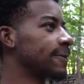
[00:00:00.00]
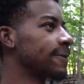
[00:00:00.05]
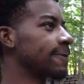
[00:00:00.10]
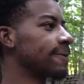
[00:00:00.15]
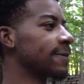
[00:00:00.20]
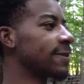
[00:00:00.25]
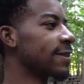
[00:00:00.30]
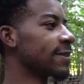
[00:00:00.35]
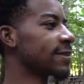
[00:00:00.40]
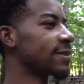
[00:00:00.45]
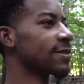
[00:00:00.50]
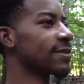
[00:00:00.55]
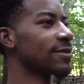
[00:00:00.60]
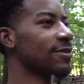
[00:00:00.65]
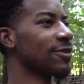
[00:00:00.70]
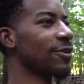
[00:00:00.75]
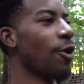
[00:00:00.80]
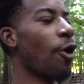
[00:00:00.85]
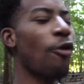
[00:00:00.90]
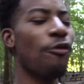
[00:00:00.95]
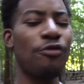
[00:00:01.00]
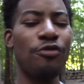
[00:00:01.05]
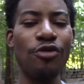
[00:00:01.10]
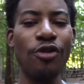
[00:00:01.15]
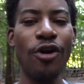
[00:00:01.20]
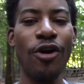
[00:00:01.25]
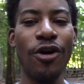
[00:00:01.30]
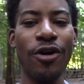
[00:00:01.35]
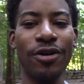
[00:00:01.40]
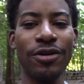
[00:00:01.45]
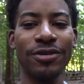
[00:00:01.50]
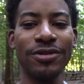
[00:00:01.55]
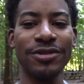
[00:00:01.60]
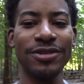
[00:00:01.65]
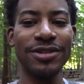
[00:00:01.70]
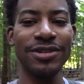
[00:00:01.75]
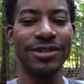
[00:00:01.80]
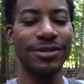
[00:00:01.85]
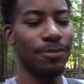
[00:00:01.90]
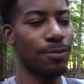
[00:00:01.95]
Just overall
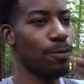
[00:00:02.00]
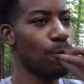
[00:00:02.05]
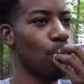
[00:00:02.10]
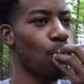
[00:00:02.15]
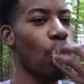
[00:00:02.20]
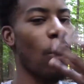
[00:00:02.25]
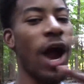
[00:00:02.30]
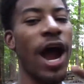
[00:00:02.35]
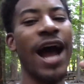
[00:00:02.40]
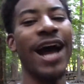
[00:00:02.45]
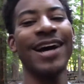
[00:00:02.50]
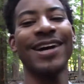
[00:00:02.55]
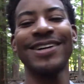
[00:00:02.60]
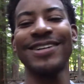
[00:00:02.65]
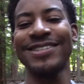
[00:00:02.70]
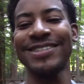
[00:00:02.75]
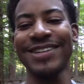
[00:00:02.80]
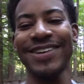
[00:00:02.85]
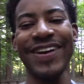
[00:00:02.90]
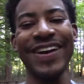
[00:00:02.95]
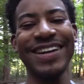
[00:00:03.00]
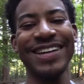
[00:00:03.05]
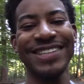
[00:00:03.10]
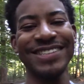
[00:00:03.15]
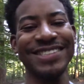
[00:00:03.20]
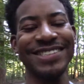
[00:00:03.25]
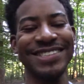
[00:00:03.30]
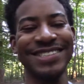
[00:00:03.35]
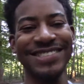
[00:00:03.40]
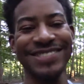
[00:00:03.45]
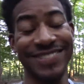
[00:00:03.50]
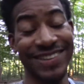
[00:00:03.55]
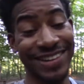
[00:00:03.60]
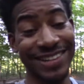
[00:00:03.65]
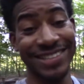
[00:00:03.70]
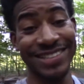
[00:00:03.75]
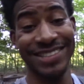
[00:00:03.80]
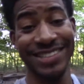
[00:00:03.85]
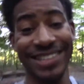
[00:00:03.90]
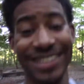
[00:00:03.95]
greatness, right?
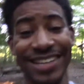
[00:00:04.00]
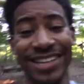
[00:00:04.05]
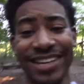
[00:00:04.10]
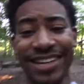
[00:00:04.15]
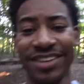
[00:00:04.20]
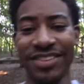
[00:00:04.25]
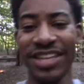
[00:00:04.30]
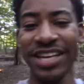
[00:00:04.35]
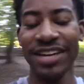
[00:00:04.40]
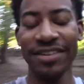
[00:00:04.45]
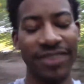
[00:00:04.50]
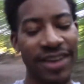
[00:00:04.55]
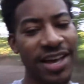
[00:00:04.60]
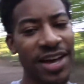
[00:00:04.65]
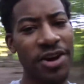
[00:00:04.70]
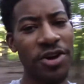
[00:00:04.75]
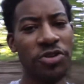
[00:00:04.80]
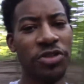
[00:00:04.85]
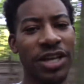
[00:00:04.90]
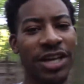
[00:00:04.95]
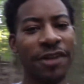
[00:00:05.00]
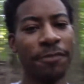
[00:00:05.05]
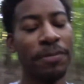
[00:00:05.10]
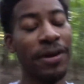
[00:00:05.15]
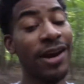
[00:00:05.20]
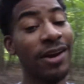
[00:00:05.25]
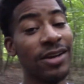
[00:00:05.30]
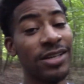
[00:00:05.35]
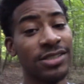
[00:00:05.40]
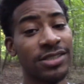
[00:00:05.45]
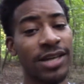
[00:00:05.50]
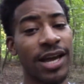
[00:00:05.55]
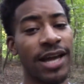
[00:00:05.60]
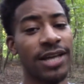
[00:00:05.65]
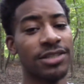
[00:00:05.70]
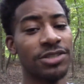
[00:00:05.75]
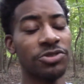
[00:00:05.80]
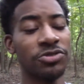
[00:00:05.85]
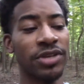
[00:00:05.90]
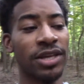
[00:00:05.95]
Think of hell, you think of
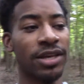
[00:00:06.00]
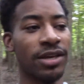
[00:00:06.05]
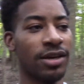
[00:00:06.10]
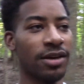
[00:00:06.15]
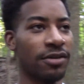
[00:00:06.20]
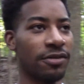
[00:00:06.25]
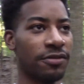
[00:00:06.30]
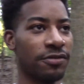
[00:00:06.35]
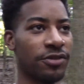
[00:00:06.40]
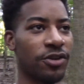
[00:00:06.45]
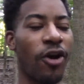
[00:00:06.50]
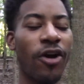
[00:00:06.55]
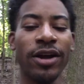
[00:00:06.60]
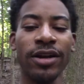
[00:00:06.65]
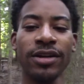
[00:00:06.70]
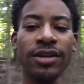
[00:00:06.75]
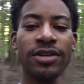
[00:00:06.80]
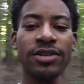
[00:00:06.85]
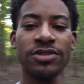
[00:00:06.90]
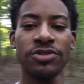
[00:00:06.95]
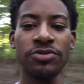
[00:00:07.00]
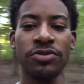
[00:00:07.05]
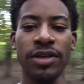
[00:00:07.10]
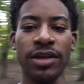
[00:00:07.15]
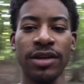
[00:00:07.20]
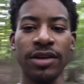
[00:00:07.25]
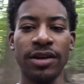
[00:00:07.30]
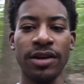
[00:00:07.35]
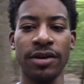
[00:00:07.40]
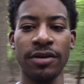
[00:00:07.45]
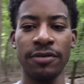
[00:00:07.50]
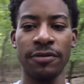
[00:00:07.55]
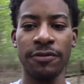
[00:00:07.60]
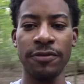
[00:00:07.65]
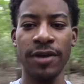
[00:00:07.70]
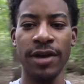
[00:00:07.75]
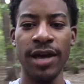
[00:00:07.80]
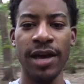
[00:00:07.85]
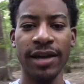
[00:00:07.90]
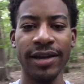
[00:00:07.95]
parasites, you think of darkness, you think of
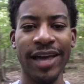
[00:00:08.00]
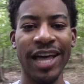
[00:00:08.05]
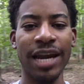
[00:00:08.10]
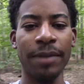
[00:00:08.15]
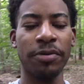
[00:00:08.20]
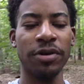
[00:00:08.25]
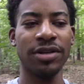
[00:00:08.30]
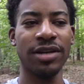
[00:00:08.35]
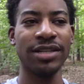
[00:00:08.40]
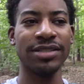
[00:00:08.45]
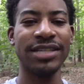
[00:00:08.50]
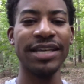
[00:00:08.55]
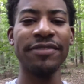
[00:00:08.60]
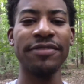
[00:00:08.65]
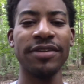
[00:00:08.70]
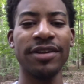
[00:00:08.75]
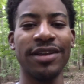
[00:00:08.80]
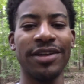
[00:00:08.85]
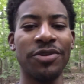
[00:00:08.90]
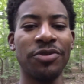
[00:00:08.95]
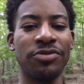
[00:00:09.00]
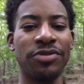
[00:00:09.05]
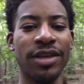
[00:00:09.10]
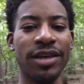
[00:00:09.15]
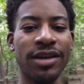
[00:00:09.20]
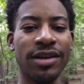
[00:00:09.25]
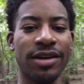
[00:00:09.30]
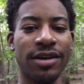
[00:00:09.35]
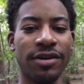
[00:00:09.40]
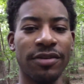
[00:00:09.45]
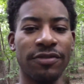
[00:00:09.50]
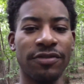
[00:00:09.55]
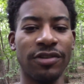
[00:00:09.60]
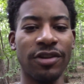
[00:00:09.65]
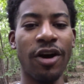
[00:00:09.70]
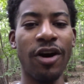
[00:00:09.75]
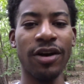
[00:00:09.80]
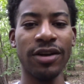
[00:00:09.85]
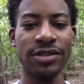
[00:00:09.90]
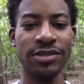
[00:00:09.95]
counterproductivity, you think of
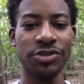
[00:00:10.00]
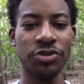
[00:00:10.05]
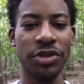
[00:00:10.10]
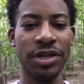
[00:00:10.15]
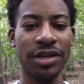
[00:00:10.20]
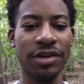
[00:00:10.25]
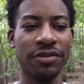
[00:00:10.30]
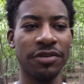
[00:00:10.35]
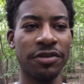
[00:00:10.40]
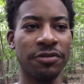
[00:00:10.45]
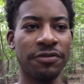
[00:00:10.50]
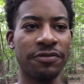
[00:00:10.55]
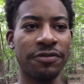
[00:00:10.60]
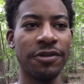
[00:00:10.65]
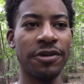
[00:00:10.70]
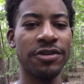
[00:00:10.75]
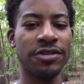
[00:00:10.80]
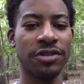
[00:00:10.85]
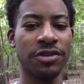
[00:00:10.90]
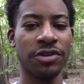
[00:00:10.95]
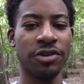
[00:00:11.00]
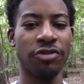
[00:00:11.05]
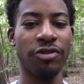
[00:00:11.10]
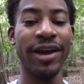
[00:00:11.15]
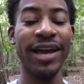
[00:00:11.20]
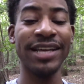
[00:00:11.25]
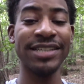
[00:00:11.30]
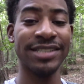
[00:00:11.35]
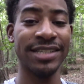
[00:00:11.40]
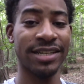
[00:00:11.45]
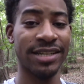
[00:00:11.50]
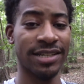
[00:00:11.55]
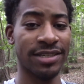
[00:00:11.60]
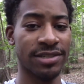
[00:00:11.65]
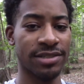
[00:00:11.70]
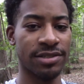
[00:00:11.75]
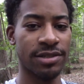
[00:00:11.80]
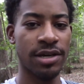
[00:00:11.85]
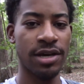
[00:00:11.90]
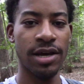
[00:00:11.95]
loss, you think of confusion,
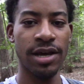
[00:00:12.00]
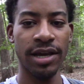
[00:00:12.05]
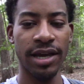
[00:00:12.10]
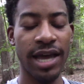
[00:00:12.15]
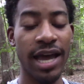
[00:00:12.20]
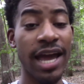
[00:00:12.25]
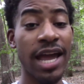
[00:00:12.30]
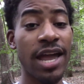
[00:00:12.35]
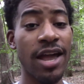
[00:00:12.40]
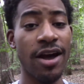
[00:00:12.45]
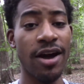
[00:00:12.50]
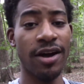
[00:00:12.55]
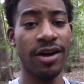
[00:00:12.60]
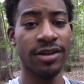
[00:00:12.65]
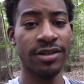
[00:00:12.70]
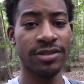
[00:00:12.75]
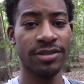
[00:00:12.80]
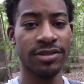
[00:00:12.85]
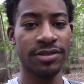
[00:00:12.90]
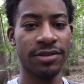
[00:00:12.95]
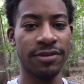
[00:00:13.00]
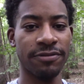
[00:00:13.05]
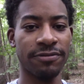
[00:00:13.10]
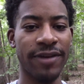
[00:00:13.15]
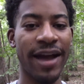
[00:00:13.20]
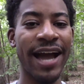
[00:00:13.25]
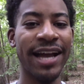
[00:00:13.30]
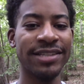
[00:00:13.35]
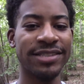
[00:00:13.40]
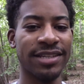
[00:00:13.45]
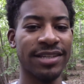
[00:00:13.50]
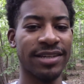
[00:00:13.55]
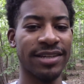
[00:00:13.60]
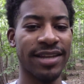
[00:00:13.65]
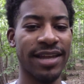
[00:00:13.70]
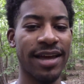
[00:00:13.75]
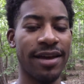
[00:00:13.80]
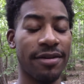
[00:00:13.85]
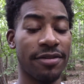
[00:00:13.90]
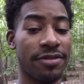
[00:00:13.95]
craziness, chaos, fighting,
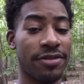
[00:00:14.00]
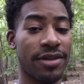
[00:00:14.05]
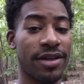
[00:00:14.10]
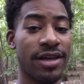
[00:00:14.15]
death.